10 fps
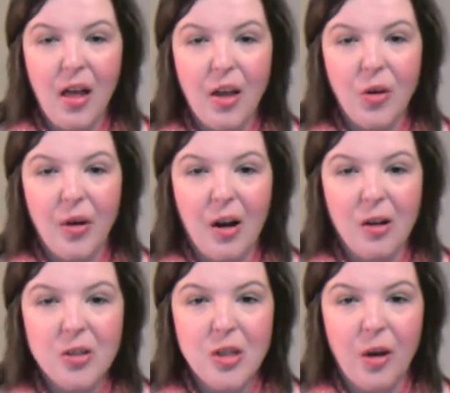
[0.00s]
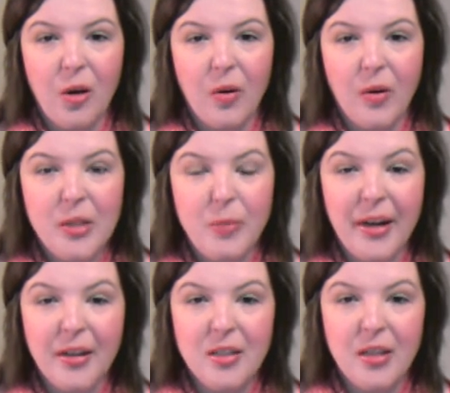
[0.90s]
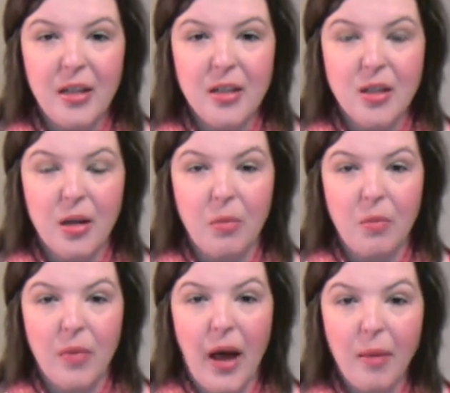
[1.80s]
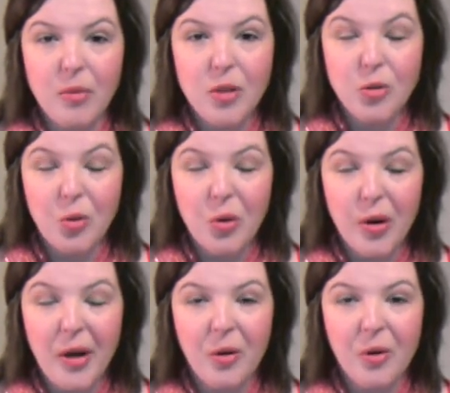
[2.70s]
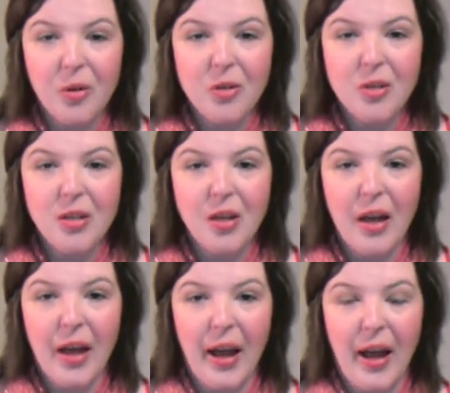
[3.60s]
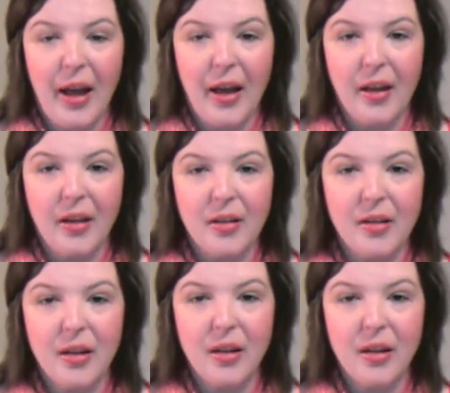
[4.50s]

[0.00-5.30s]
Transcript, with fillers: You can also expect to see some tutorials and